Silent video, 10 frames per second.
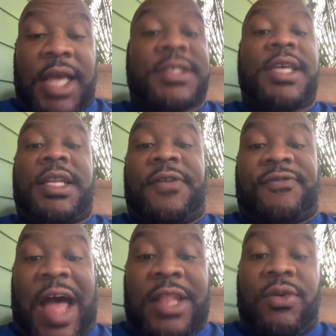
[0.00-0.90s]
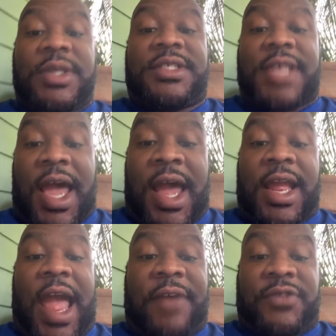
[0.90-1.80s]
I said the following
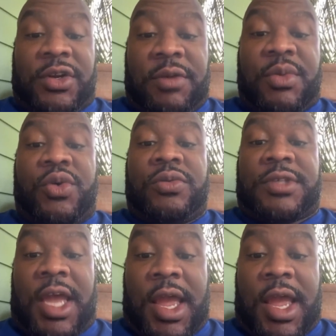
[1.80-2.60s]
sign after your moon